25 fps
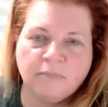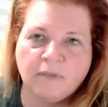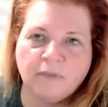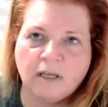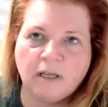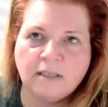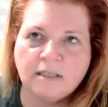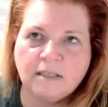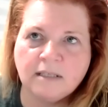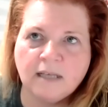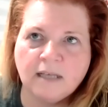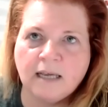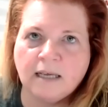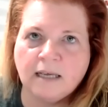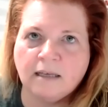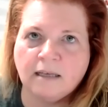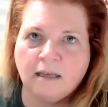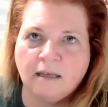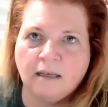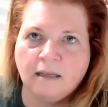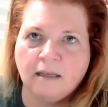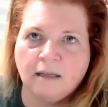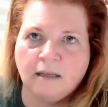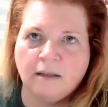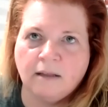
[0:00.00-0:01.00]
It's
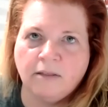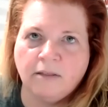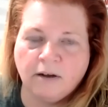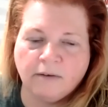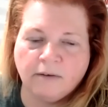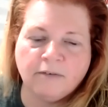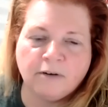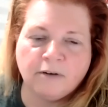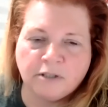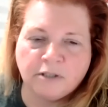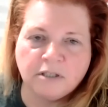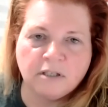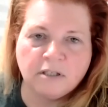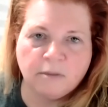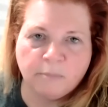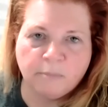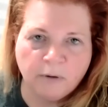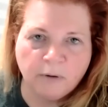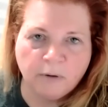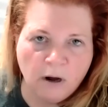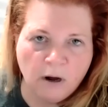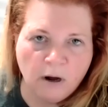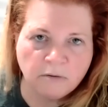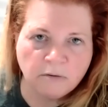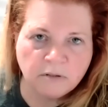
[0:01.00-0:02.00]
like their version of the
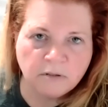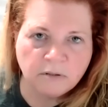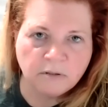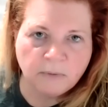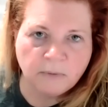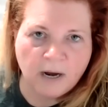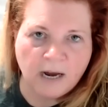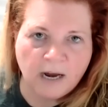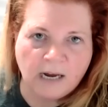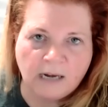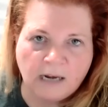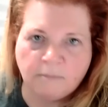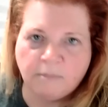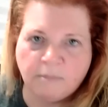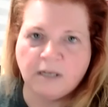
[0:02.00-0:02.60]
pros, right?